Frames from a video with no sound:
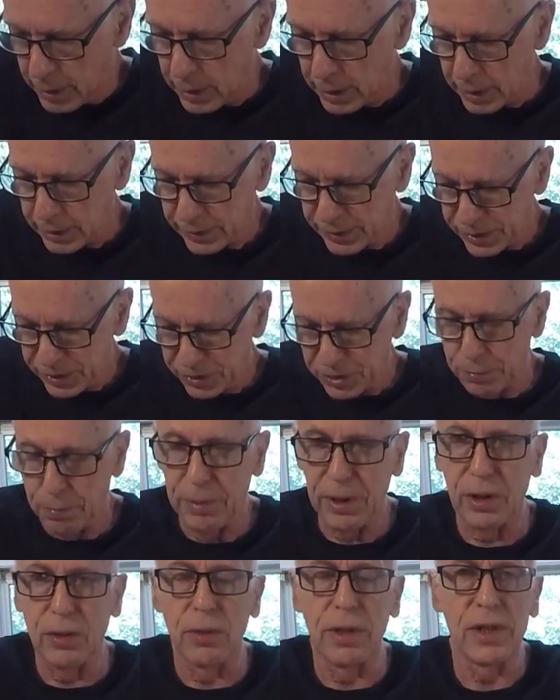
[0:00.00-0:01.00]
And this is a
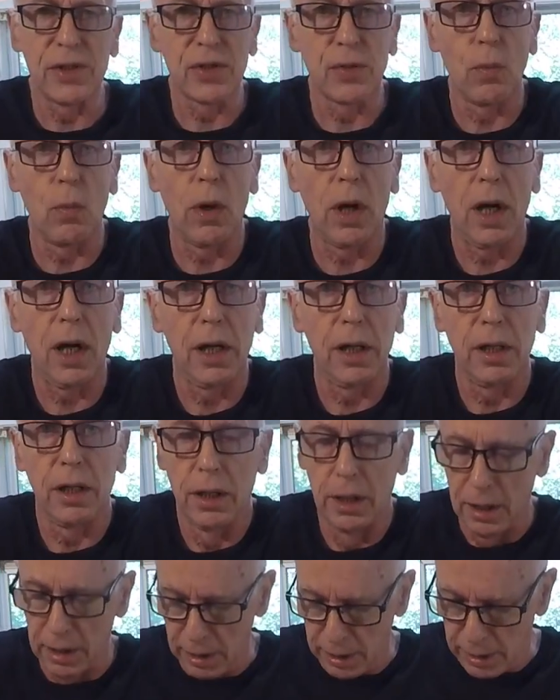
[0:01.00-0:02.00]
big reason why
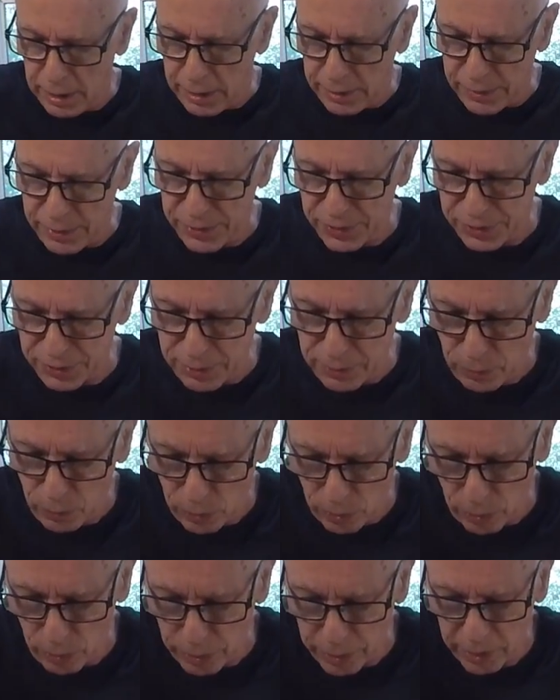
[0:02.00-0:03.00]
this,
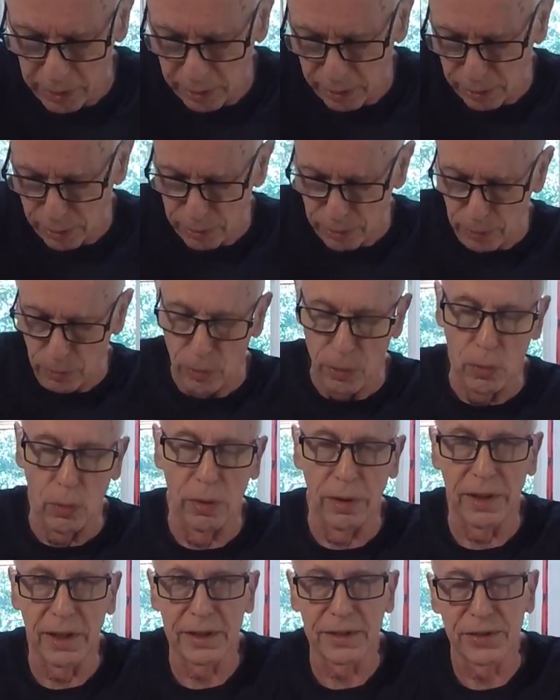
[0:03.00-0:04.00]
you know,
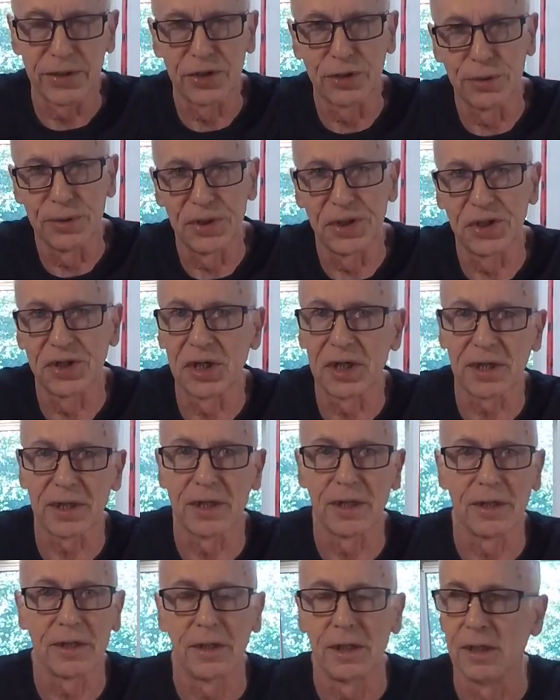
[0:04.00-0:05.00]
we're getting so sick
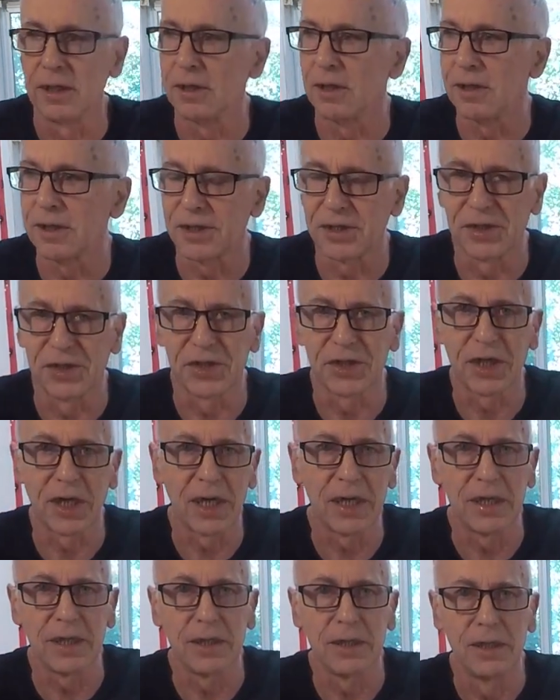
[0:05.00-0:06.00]
in our
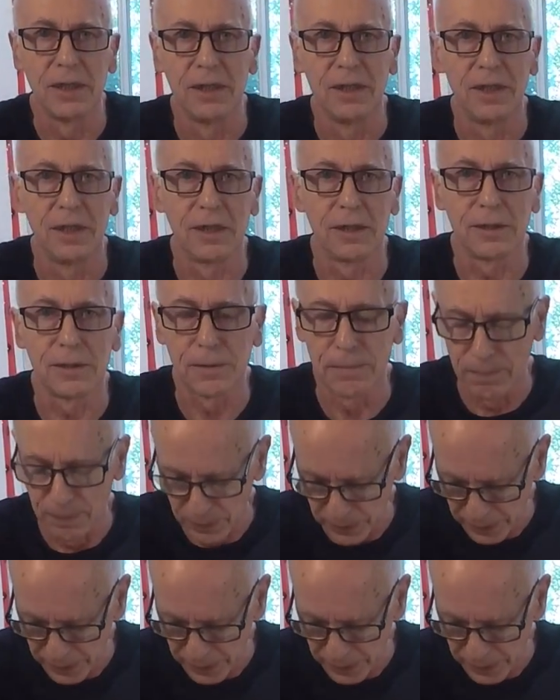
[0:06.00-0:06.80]
society, you know.